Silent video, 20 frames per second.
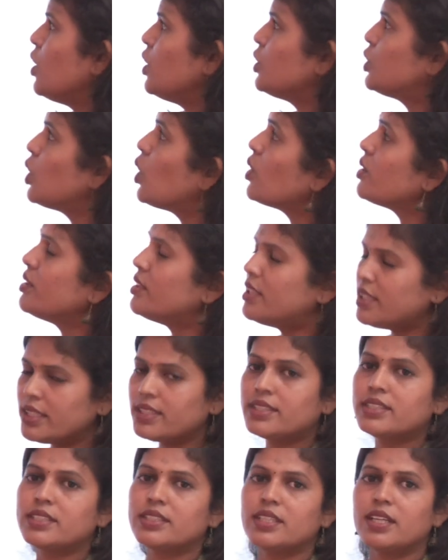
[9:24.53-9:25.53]
So
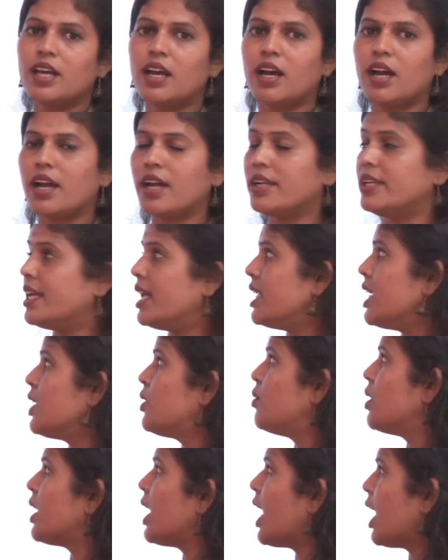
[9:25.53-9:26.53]
this
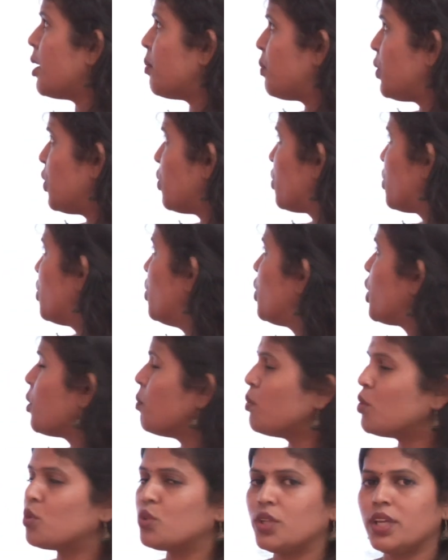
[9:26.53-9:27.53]
delete will help you to
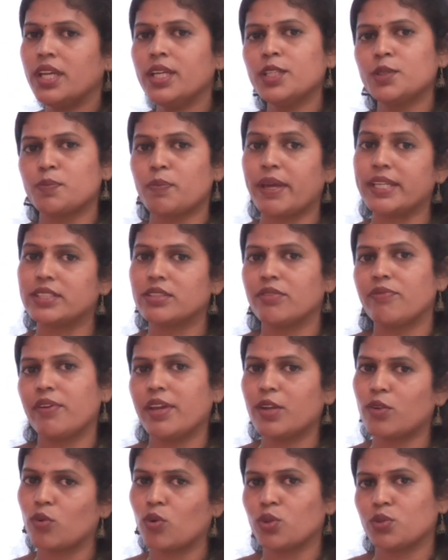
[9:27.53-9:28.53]
remove the
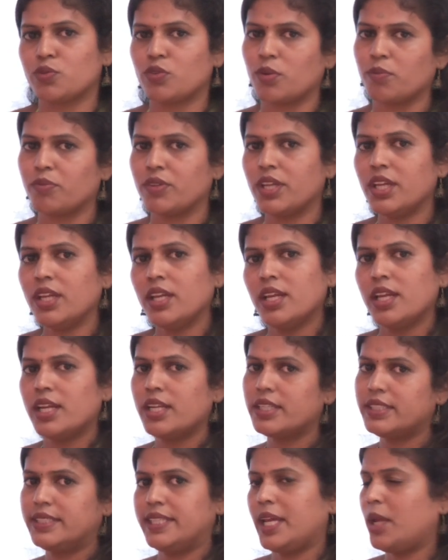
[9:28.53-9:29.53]
specific rows from the
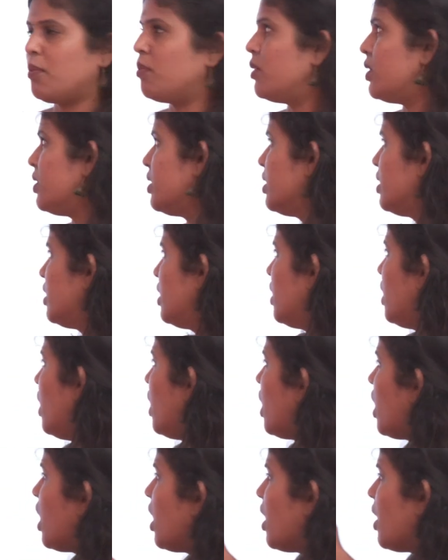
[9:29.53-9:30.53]
table.
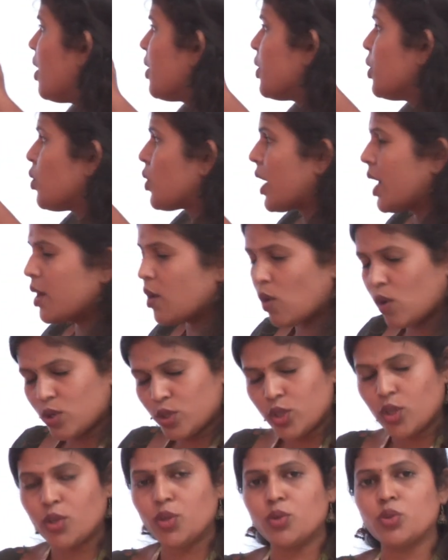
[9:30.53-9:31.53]
You can
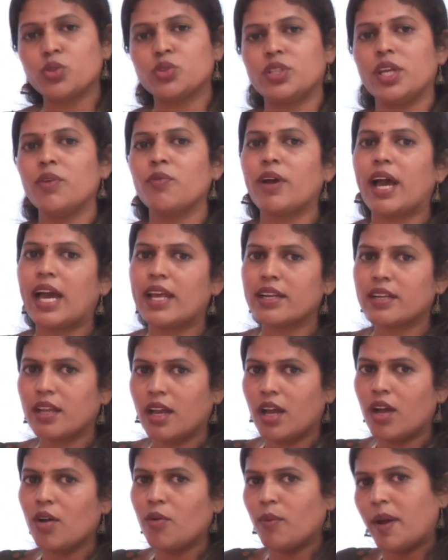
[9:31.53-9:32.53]
also use the var
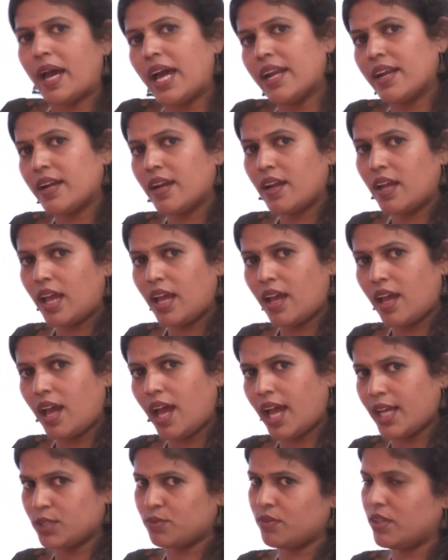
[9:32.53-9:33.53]

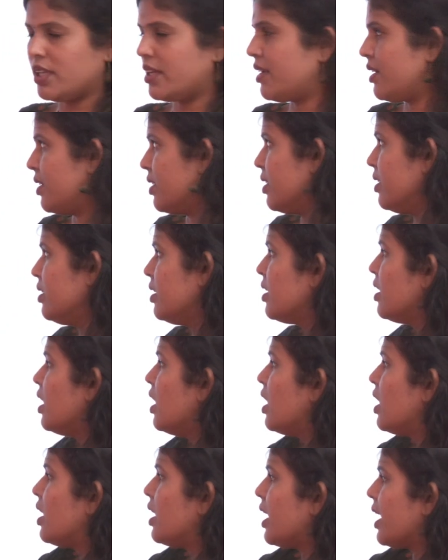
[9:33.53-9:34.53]
as well here.
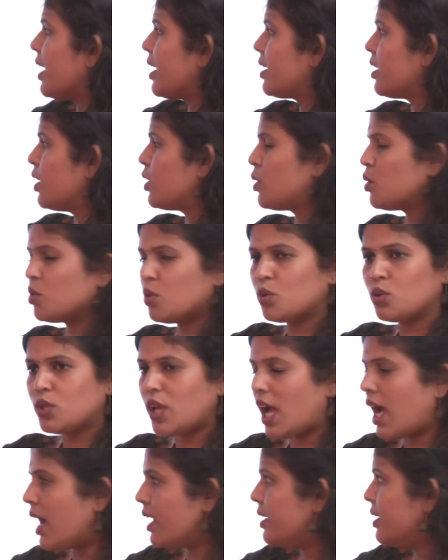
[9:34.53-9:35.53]
Like to do
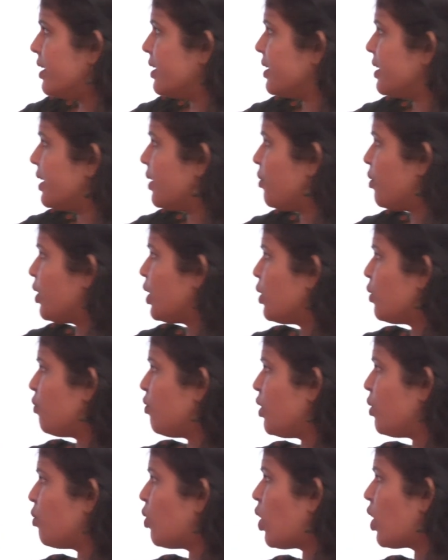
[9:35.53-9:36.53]
that,
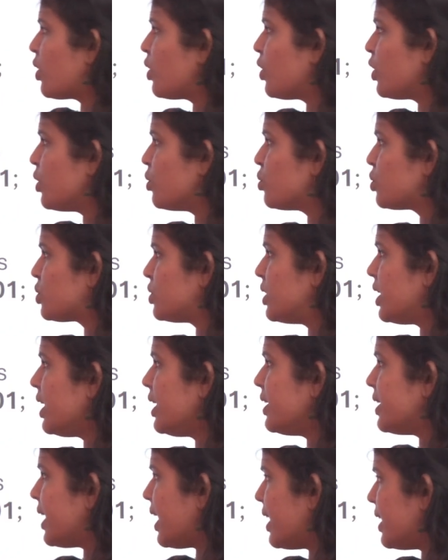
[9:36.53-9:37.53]
we want to use the
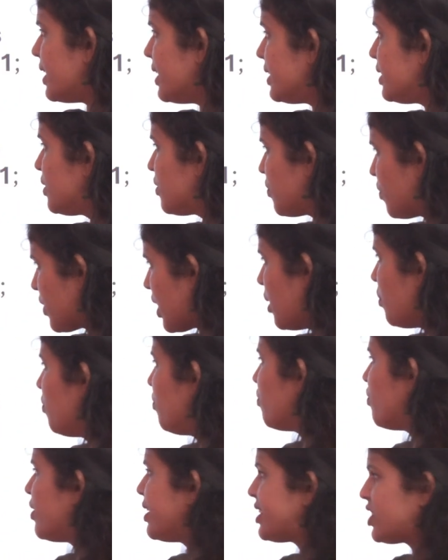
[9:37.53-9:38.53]
delete
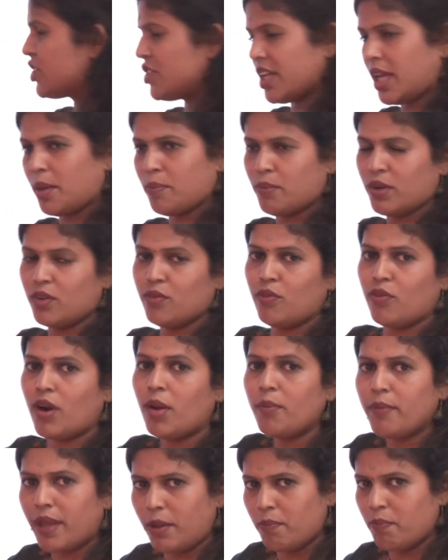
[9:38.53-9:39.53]
from which table?
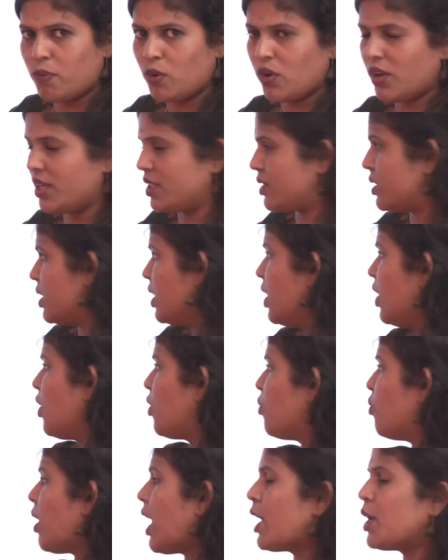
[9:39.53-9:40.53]
From employees.
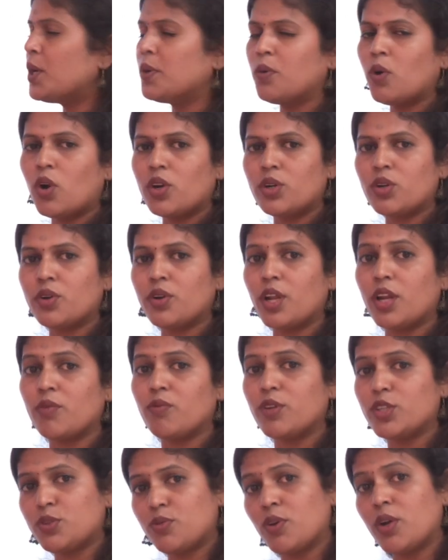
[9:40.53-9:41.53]
Where you want to
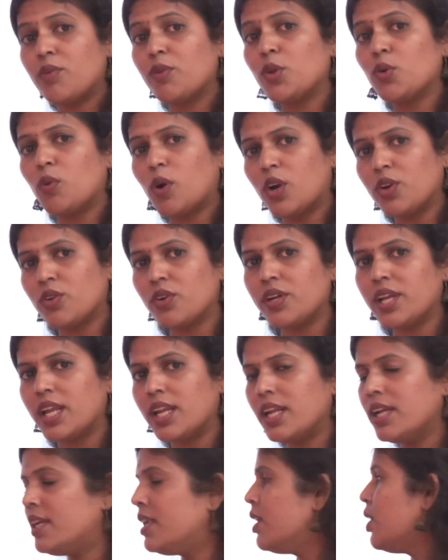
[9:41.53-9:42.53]
delete? Which one you want to
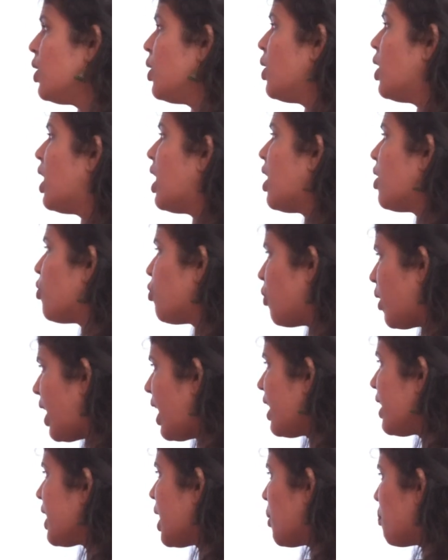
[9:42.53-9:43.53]
delete?
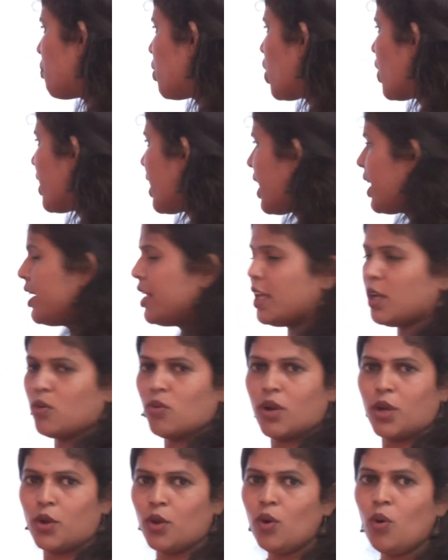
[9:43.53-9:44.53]
Where employee ID
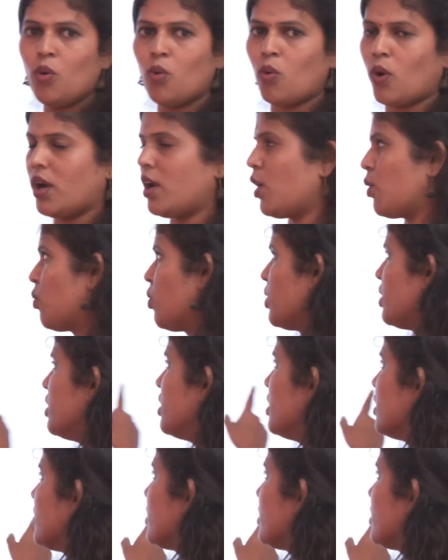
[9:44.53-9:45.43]
equal to 101.